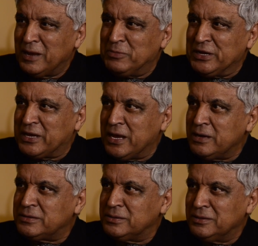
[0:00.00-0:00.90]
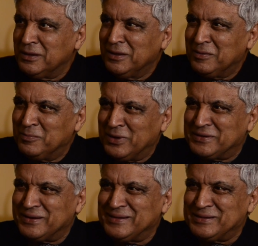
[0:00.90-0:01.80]
Abdicate,
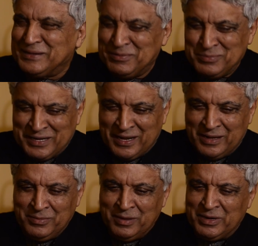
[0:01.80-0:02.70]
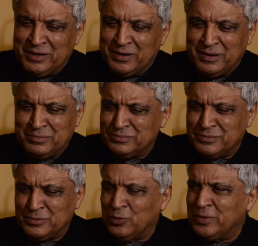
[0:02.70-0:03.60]
but at the same time, I mean,
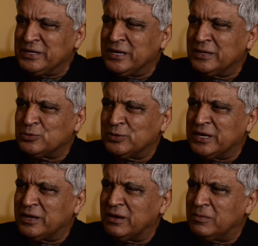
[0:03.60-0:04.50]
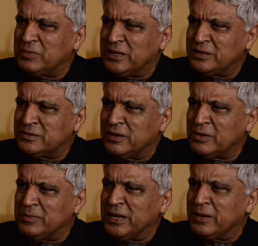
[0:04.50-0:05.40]
nobody has to take our place. They
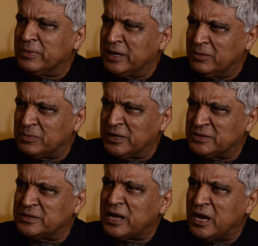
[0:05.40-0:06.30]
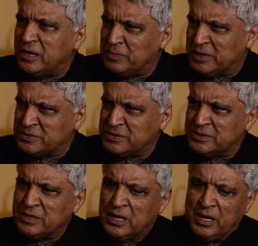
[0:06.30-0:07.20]
will make bigger places, higher
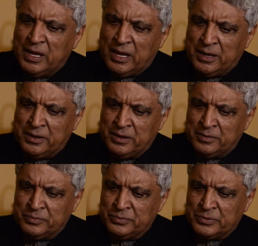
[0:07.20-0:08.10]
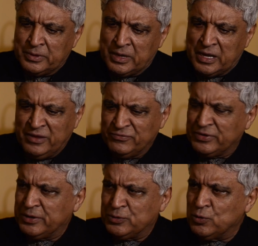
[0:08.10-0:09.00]
places, and I have
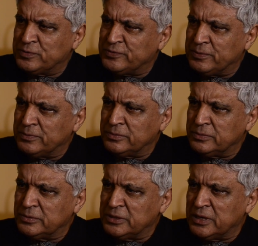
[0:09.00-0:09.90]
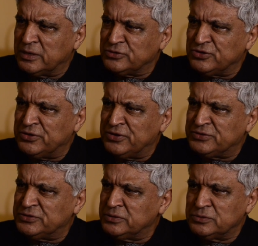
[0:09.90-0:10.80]
great hopes from the younger
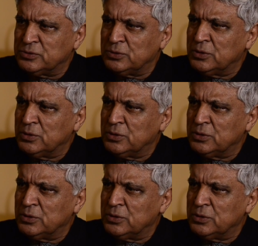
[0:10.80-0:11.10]
generation. So,